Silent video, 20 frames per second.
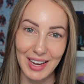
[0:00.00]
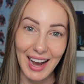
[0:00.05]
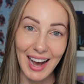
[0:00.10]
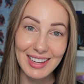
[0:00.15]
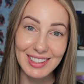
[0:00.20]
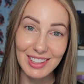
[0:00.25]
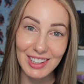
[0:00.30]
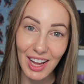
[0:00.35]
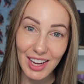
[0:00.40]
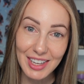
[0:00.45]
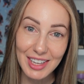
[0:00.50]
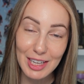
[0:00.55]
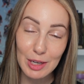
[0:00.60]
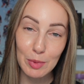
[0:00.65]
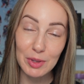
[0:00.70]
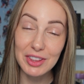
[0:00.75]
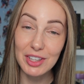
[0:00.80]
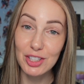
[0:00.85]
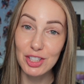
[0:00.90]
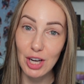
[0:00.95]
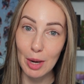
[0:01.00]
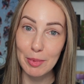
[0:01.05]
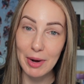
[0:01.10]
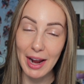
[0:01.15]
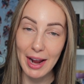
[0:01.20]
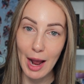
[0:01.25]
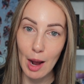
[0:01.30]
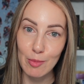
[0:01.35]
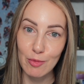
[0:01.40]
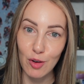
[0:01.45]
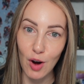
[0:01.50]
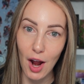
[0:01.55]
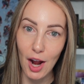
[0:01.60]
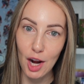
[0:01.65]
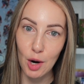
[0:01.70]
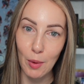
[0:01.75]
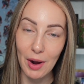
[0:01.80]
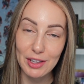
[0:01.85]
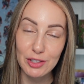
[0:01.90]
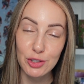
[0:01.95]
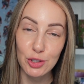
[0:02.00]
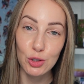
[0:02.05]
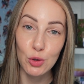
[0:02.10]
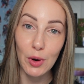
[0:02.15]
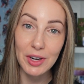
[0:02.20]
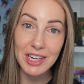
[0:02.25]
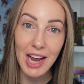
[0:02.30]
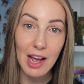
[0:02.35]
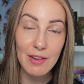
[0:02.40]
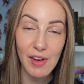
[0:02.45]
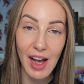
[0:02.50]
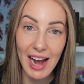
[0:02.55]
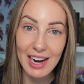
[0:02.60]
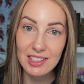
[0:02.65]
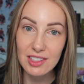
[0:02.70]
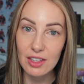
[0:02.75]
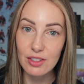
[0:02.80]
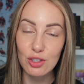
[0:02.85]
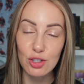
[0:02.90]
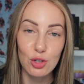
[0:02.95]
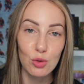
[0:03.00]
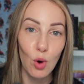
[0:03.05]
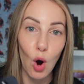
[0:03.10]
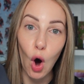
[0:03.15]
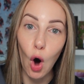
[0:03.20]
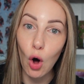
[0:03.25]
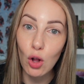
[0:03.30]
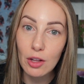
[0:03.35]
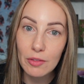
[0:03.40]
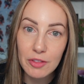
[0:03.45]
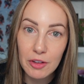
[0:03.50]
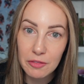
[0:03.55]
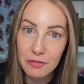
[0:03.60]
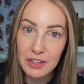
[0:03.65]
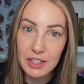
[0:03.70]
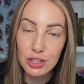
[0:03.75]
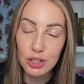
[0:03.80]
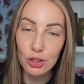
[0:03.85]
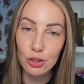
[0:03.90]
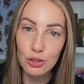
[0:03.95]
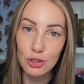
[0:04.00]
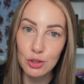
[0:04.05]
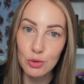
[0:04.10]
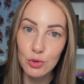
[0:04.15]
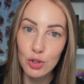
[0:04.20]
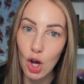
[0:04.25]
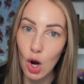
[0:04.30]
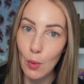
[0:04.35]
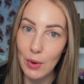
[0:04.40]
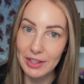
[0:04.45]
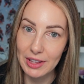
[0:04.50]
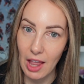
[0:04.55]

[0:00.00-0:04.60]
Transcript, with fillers: And lucky with the Gemini app for iOS, you're going to have access to all of the features you know and